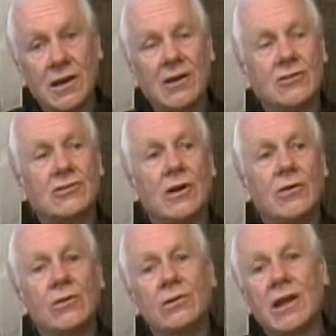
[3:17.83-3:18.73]
And you say,
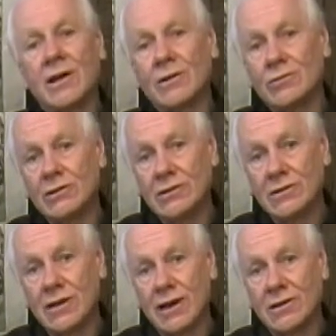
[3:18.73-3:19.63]
who in the hell would
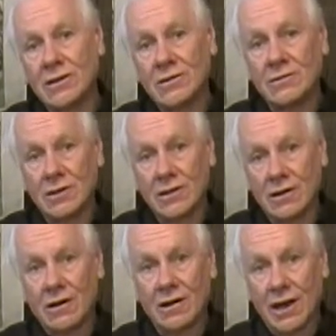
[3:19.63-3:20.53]
do that? Well, there
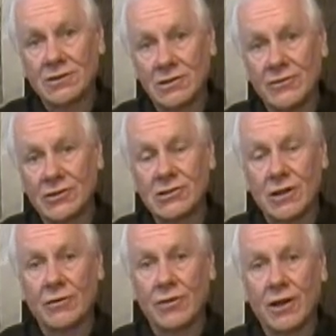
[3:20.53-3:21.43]
are activists
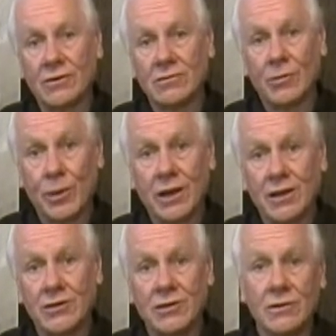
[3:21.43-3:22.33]
out there who are
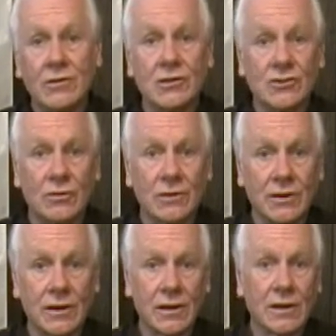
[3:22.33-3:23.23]
paid to do this sort of
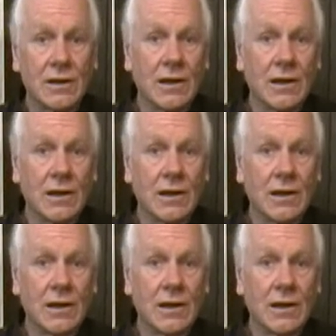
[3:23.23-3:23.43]
thing.